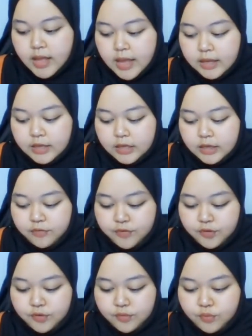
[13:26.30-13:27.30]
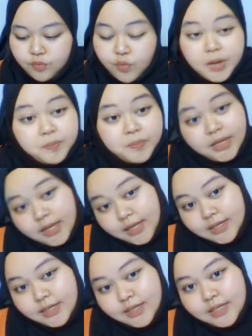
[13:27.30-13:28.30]
I give you 1 minute.
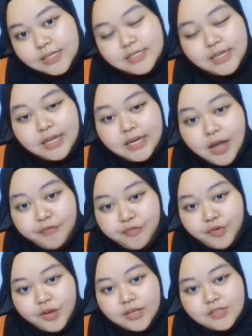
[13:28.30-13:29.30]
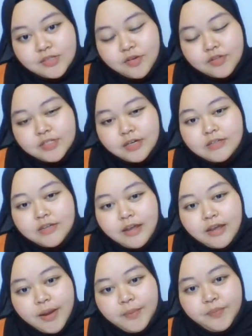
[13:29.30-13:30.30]
Is it enough for you guys to construct the
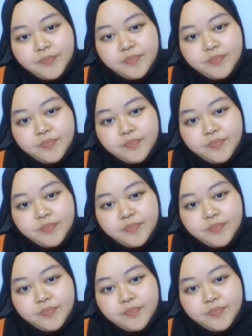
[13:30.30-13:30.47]
diagram?